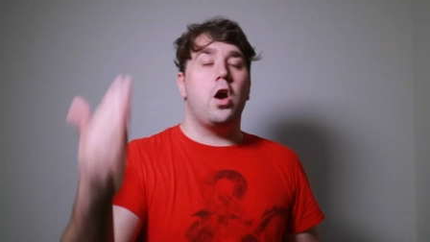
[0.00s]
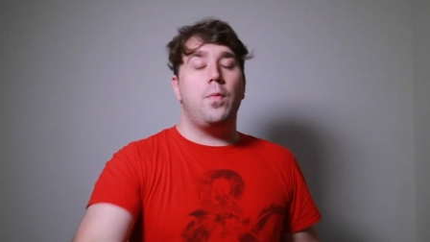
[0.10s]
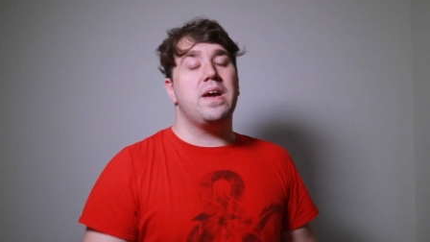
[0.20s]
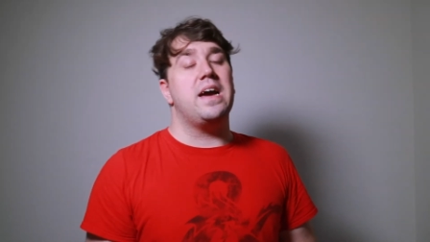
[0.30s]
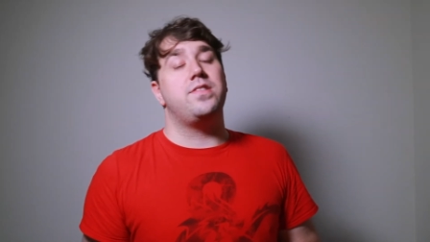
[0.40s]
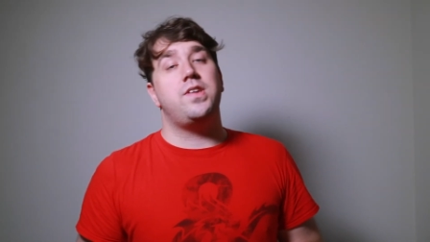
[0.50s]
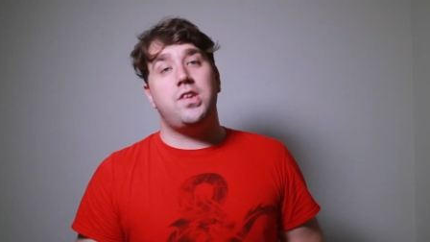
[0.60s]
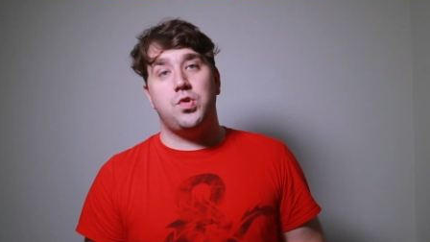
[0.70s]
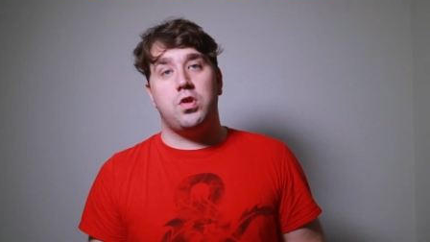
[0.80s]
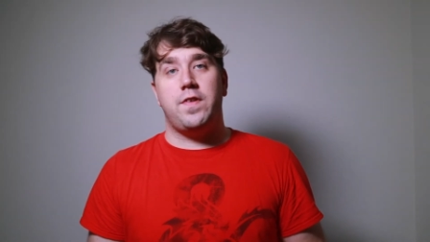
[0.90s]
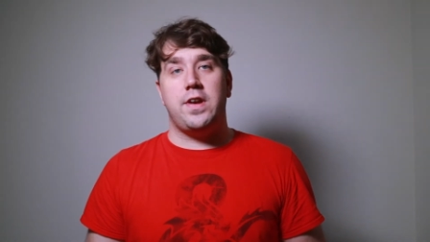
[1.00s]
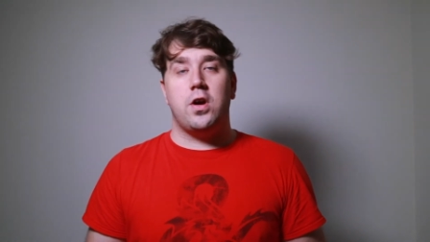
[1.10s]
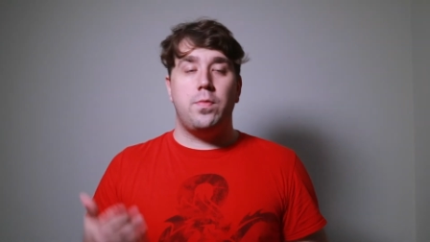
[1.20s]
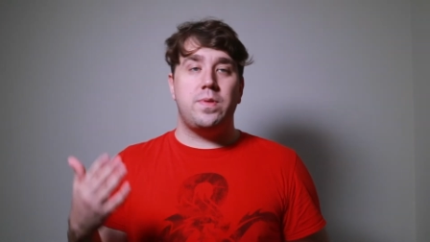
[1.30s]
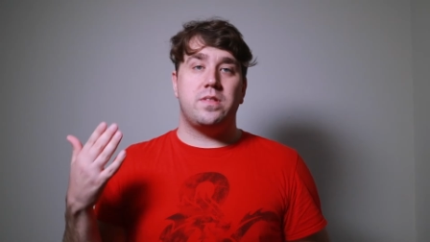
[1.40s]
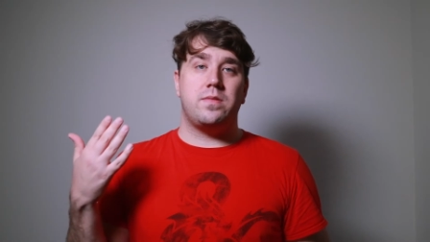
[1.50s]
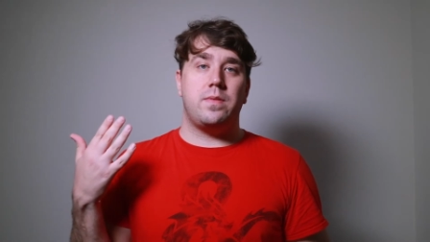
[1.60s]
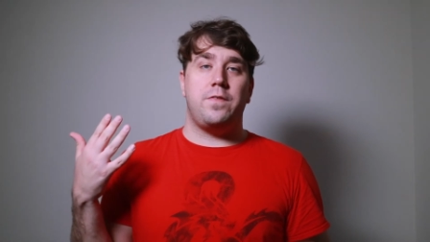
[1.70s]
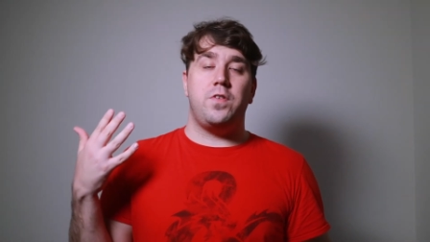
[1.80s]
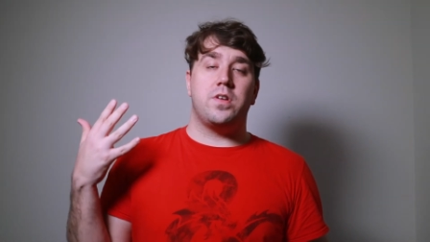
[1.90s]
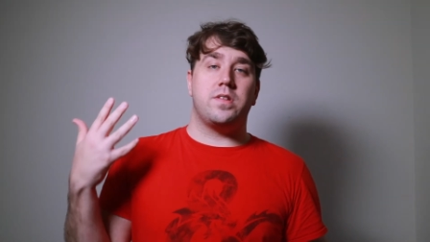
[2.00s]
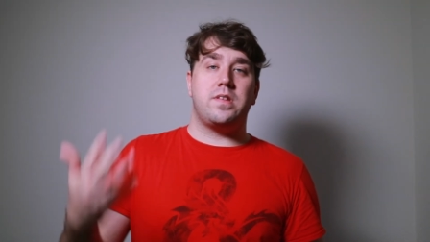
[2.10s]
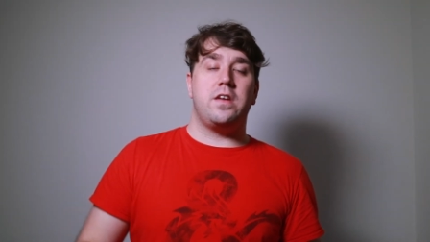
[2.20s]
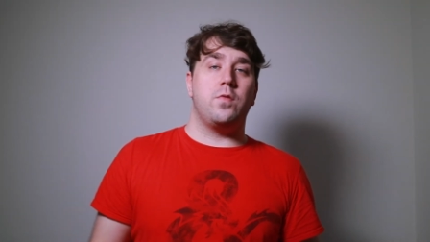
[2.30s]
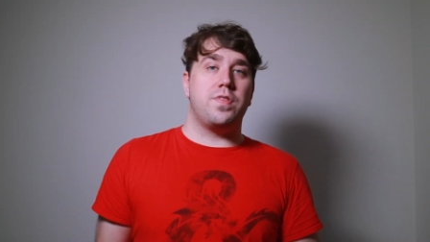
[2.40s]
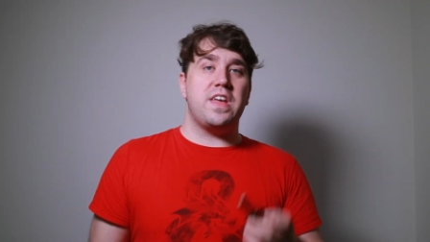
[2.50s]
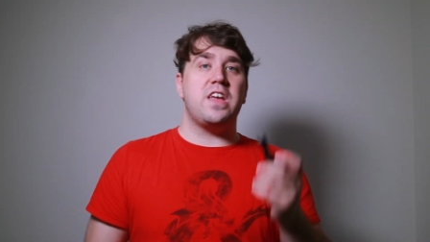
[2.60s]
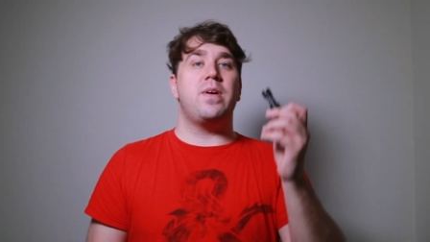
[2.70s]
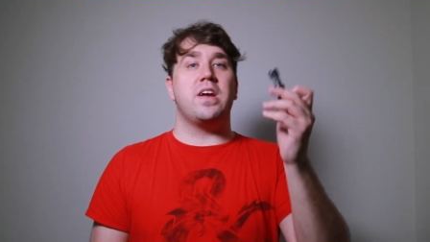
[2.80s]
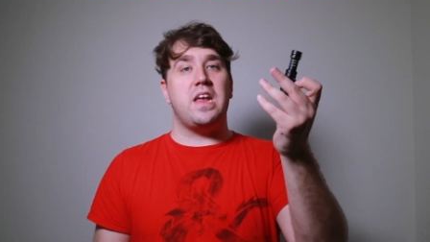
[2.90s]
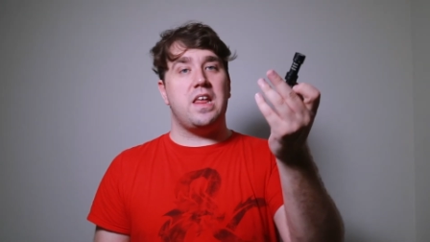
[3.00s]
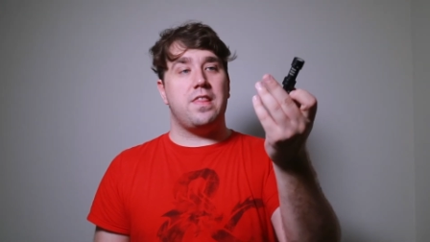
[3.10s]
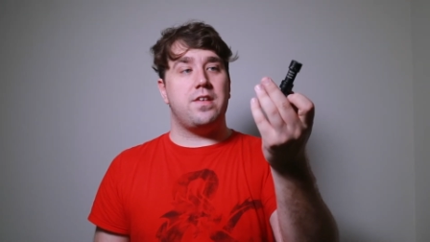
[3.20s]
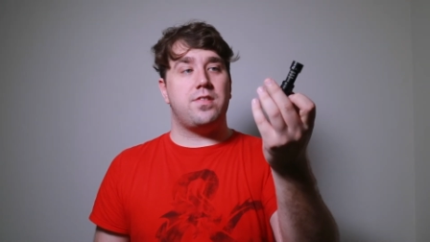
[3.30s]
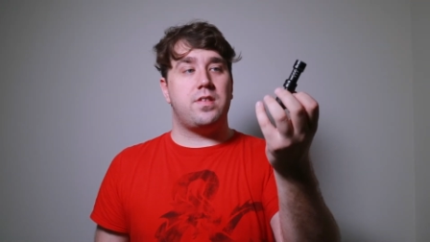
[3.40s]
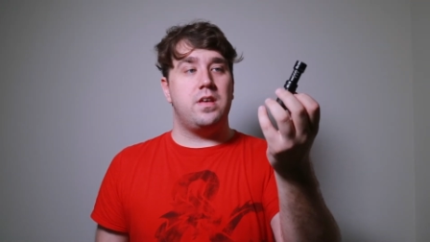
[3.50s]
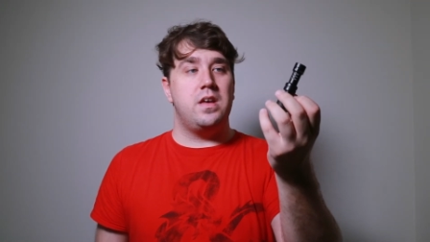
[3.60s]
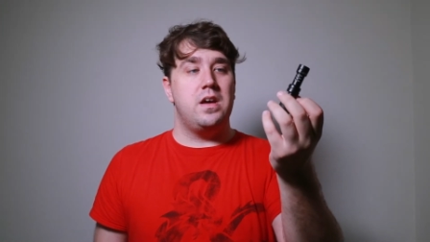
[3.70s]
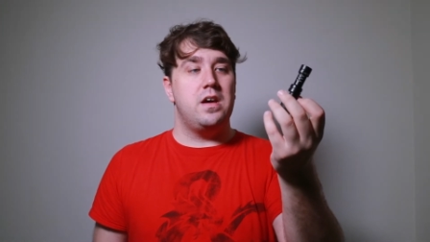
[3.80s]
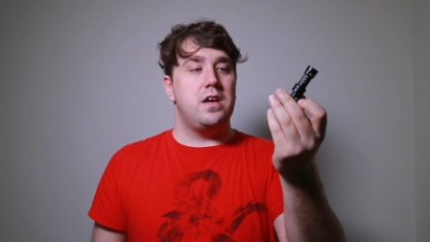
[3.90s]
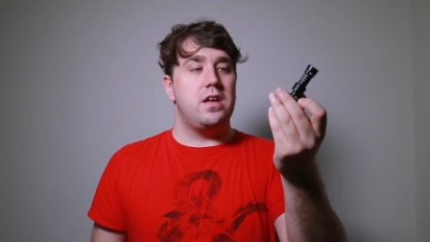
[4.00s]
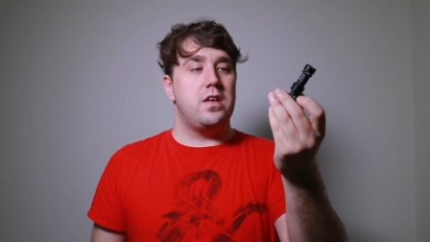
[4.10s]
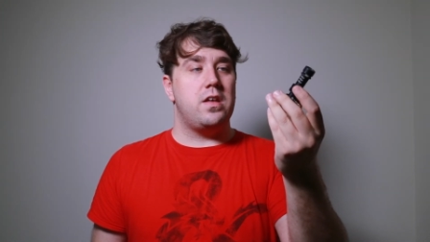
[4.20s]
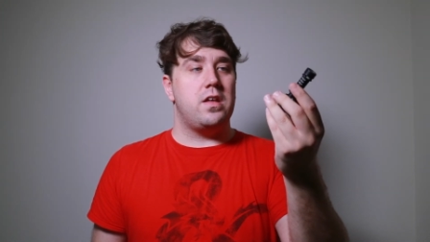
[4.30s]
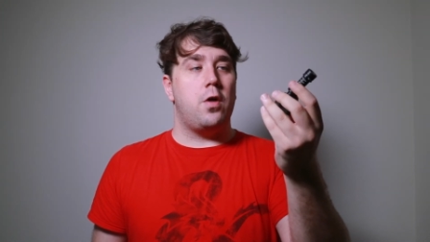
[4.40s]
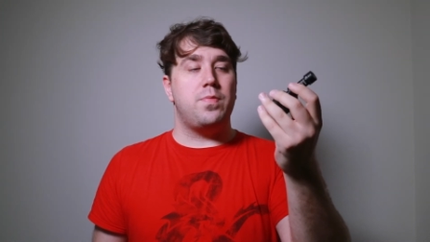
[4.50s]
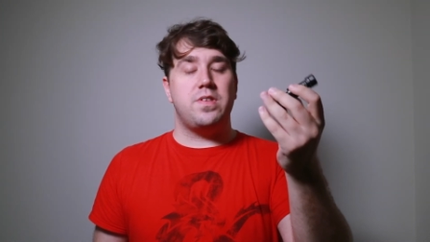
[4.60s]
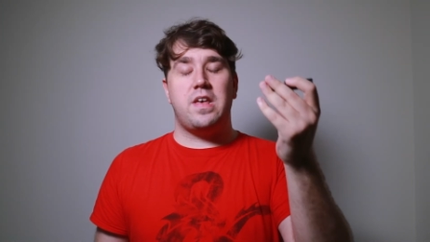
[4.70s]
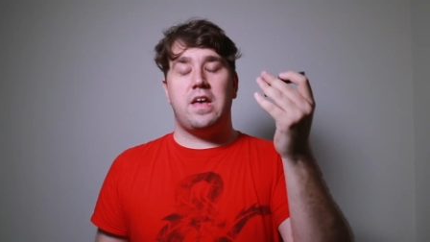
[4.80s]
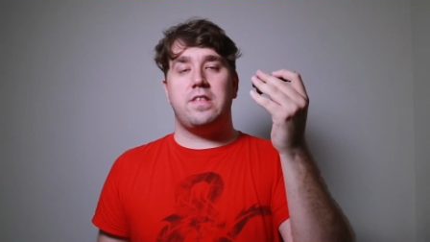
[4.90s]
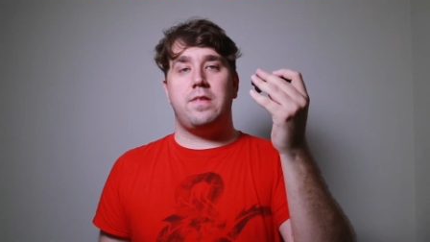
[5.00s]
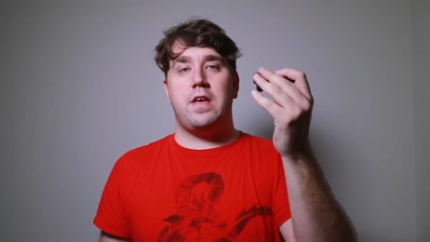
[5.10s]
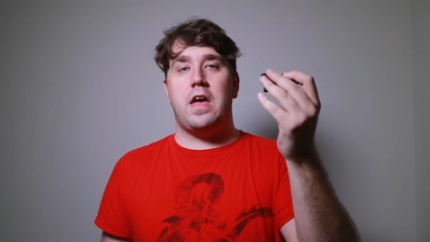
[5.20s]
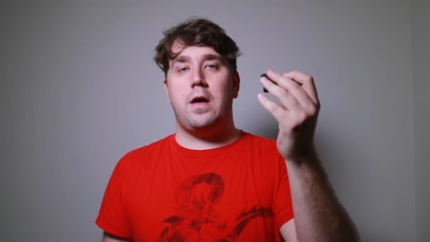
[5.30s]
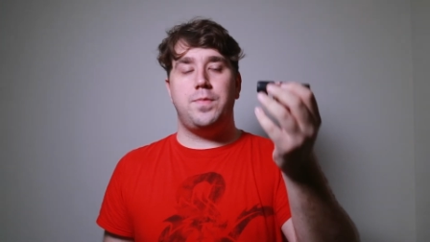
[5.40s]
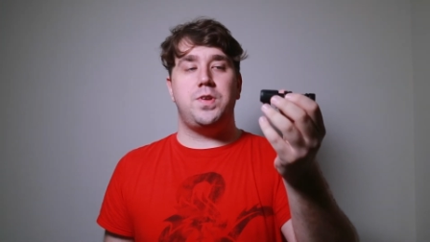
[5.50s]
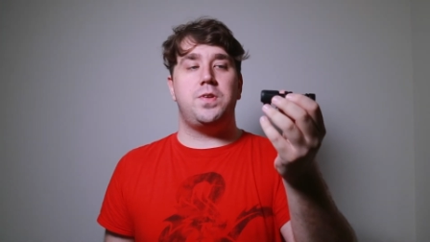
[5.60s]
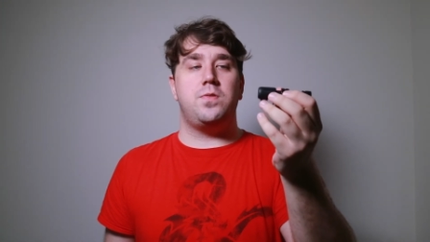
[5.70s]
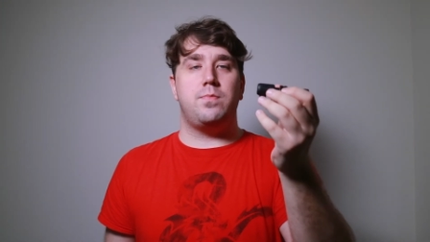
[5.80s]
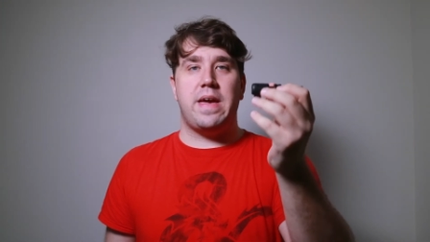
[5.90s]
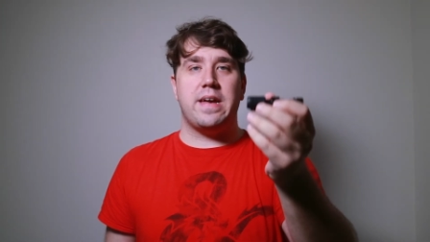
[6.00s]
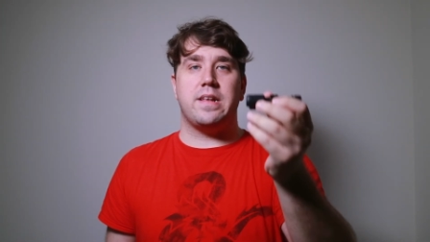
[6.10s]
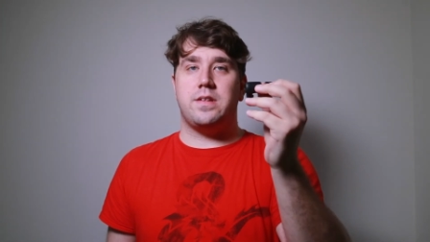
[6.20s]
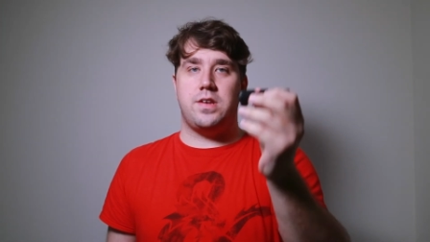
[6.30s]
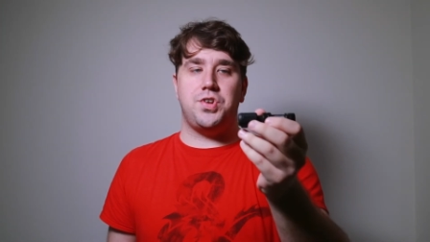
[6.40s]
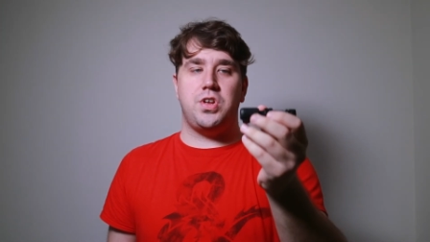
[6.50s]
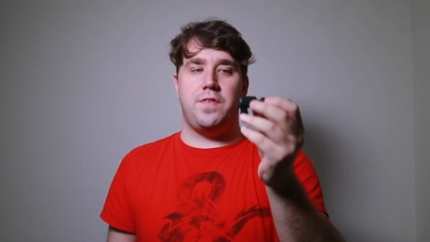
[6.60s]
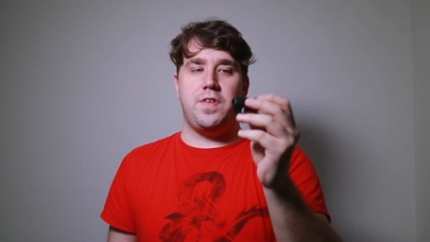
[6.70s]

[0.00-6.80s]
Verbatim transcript: I hope you guys did enjoy this video. I hope this, if you're just were thinking about getting this, I hope this has helped you make a decision